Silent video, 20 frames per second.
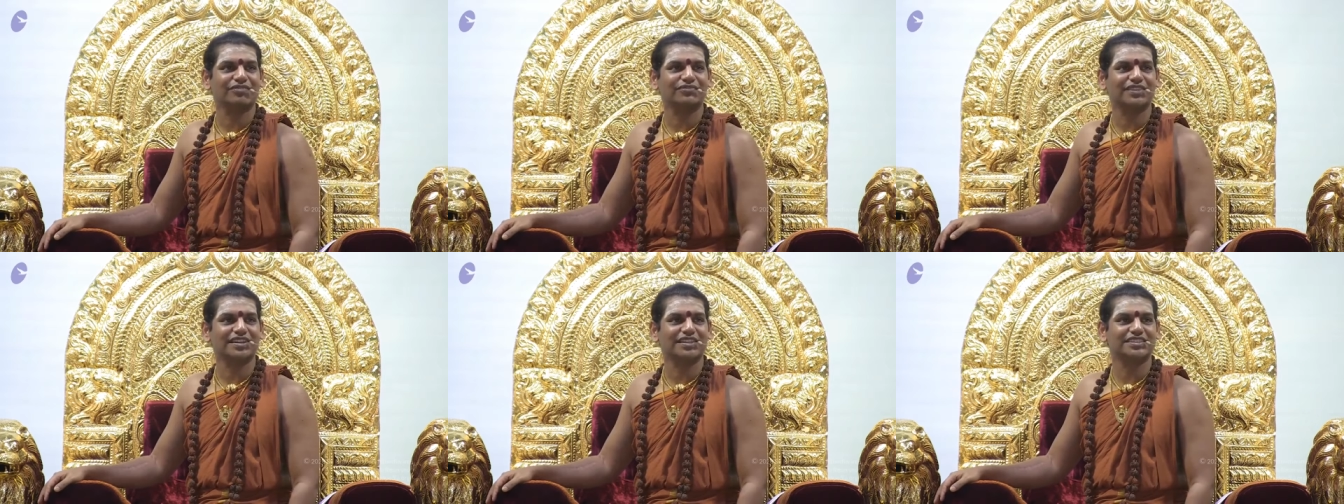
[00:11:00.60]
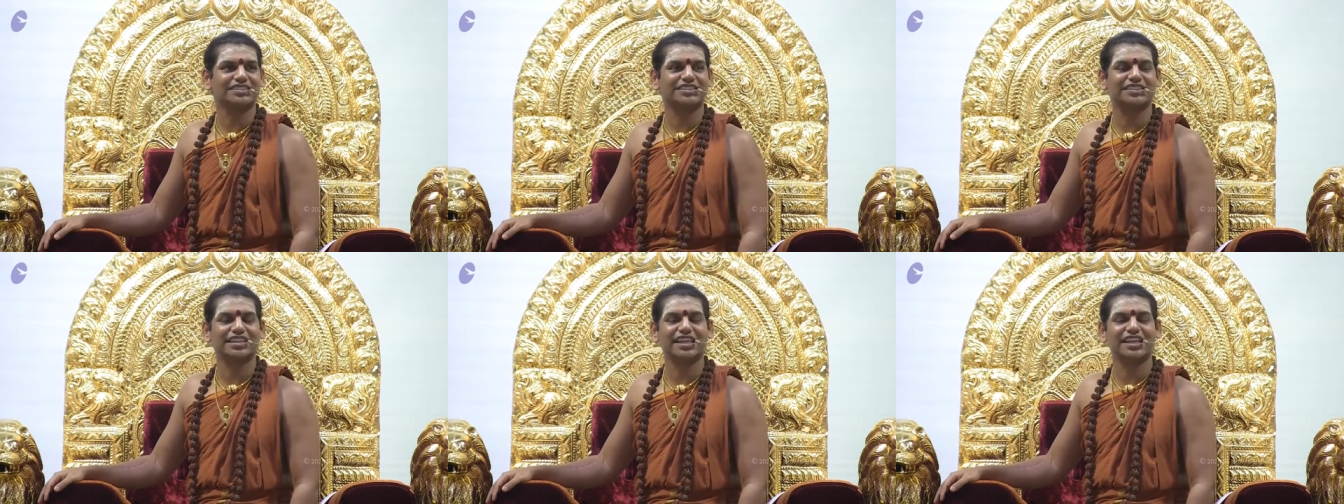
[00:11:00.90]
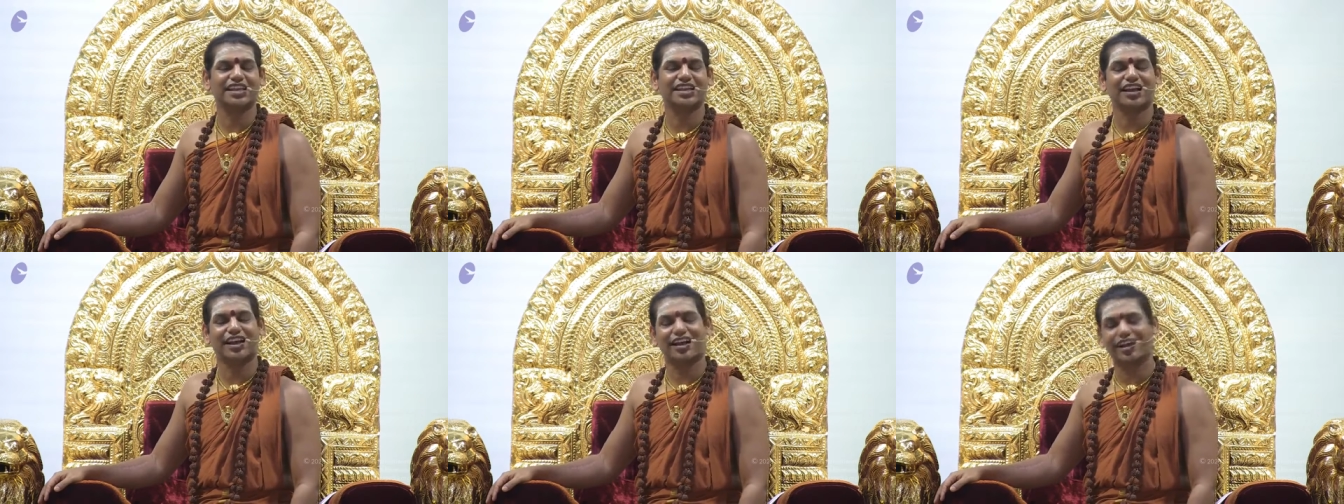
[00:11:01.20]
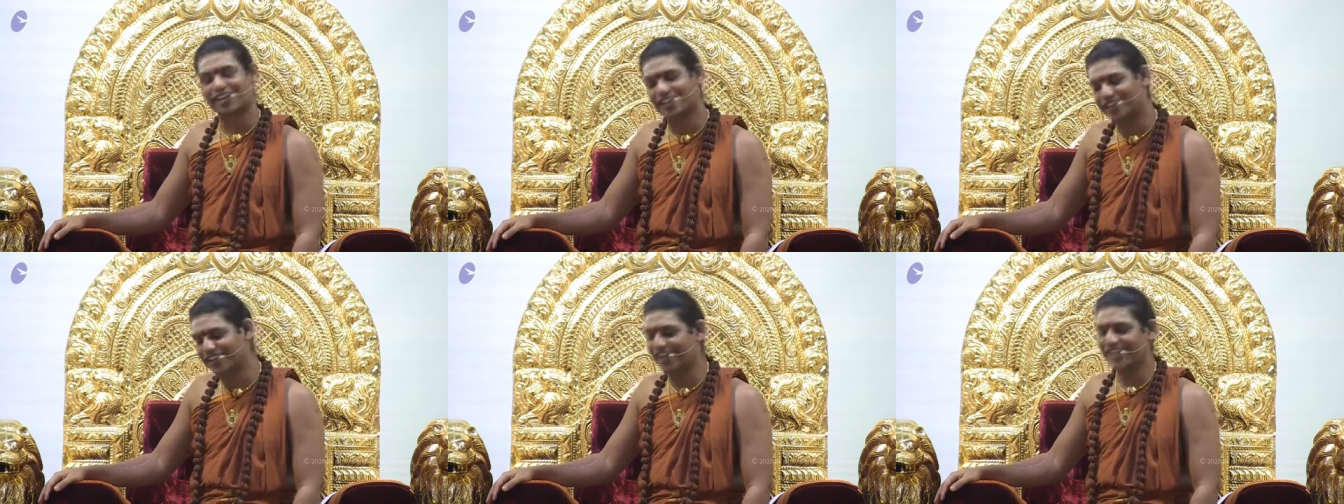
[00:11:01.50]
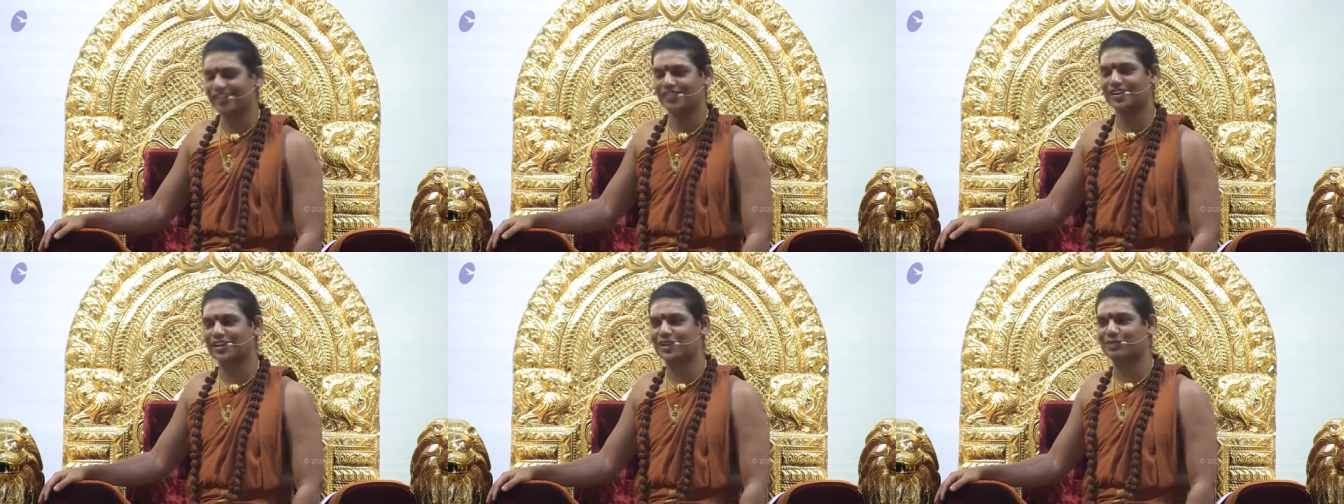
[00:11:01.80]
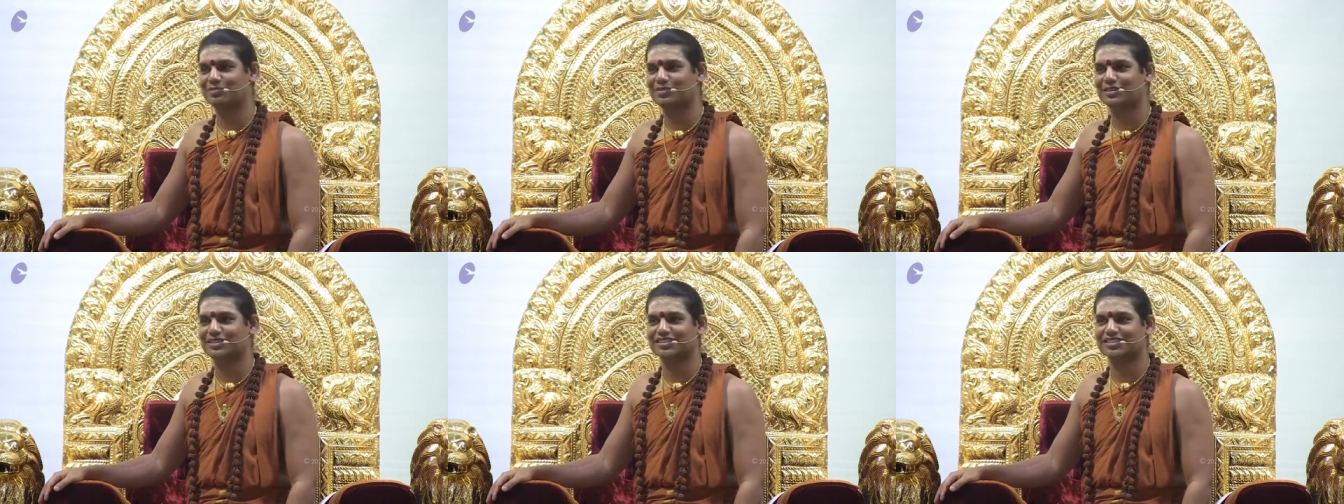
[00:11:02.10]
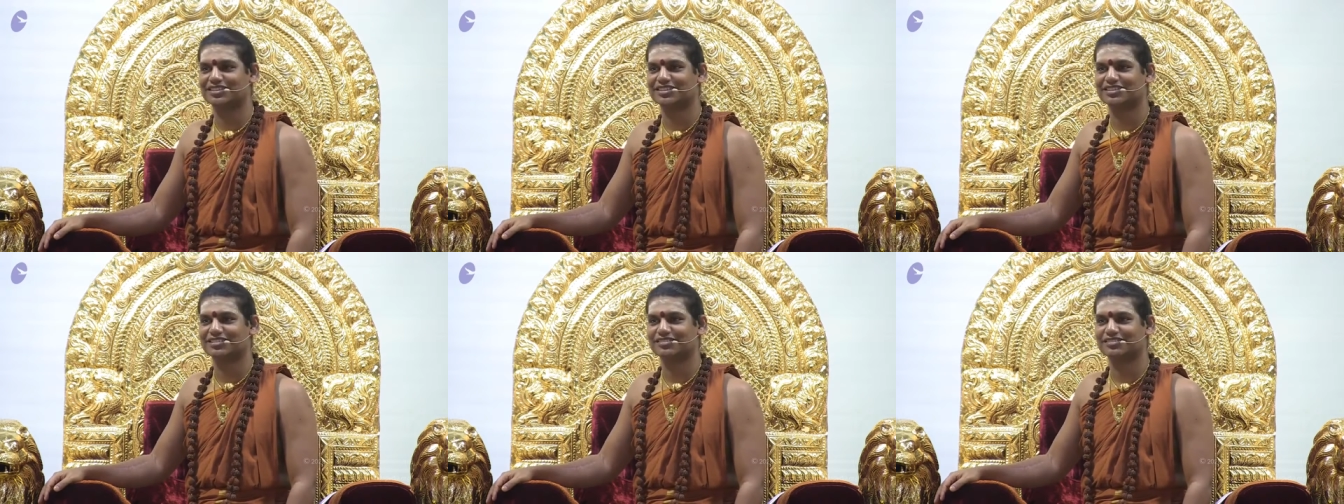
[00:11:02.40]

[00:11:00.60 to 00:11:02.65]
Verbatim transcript: seeing again what happens,